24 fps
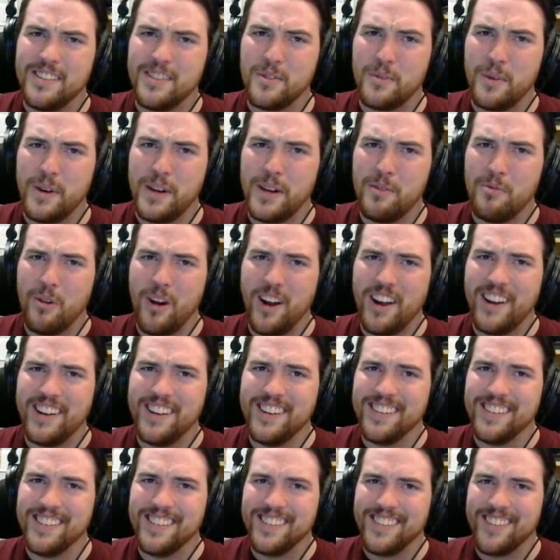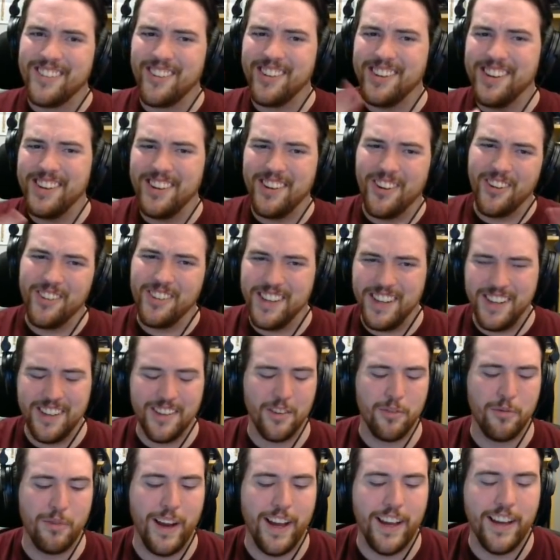21, or you know,
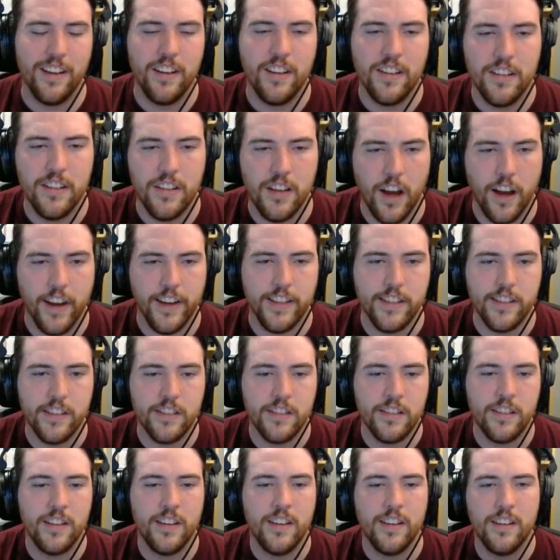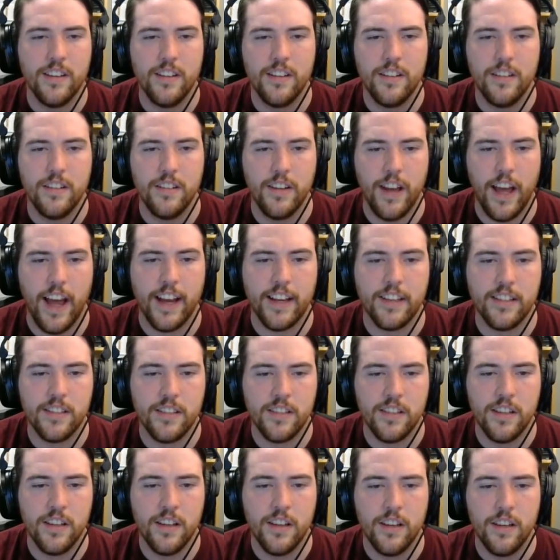either way. Nice. Um,
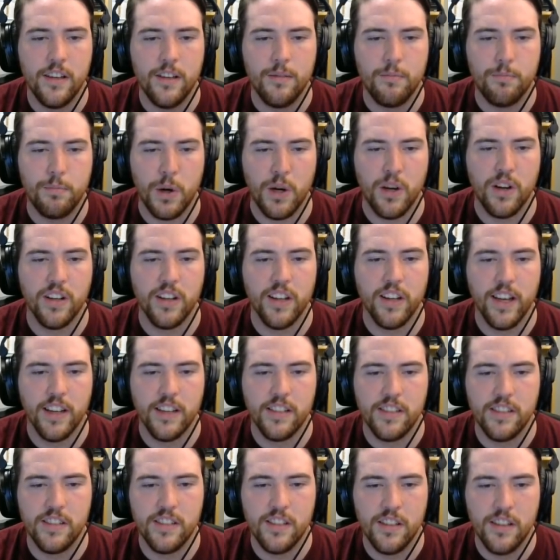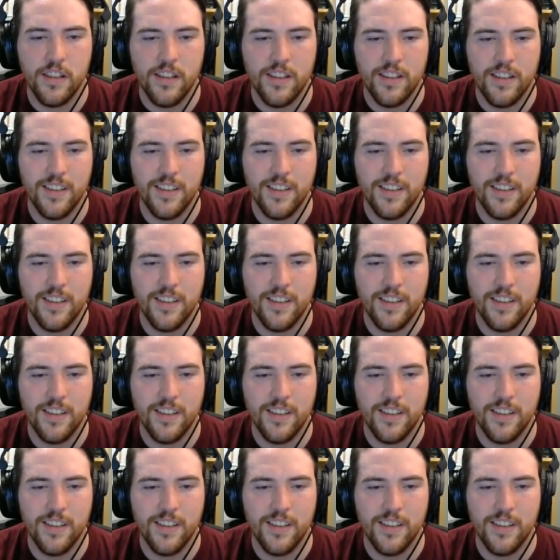Next, uh. burn this